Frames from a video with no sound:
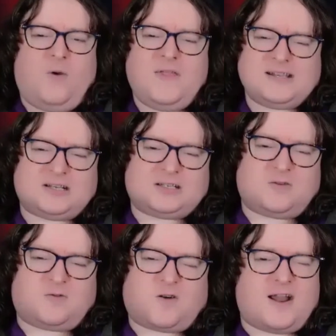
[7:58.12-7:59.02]
well, that's just
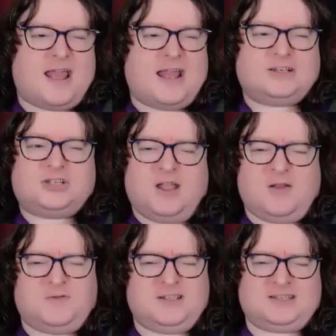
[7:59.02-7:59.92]
a front end
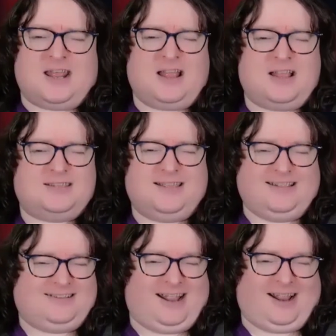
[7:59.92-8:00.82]
shift, isn't it?
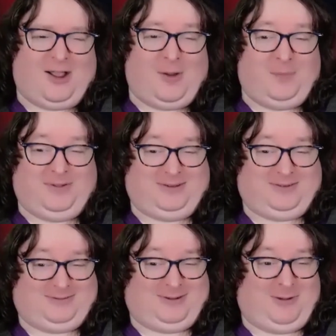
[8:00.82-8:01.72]
That
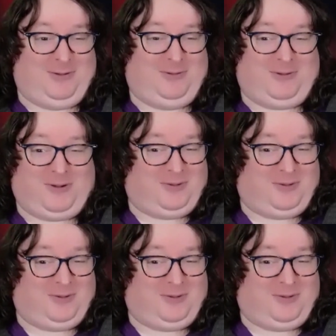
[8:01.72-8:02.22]
can't be